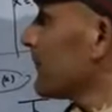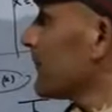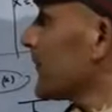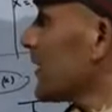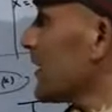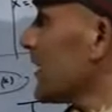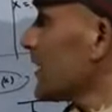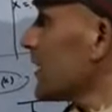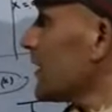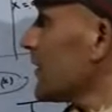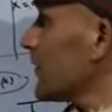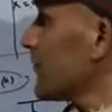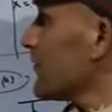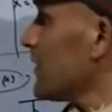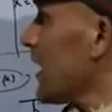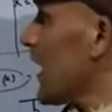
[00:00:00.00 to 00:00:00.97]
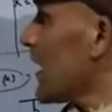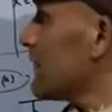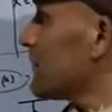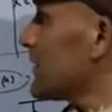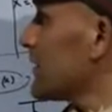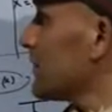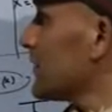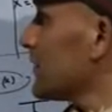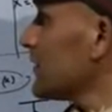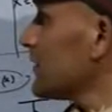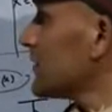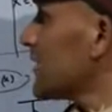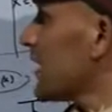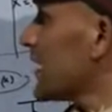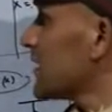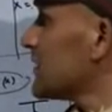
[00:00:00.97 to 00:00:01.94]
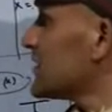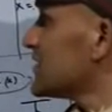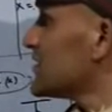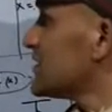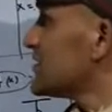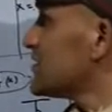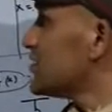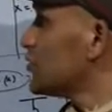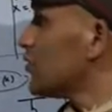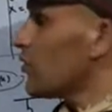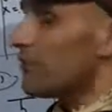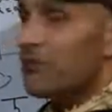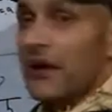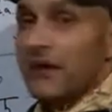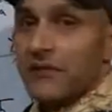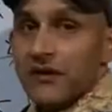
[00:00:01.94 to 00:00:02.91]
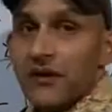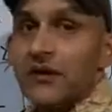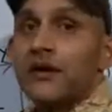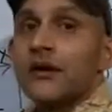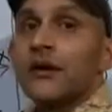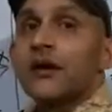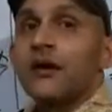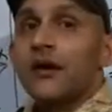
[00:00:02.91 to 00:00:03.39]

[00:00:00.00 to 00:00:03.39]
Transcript: here we have given that this is 0, maybe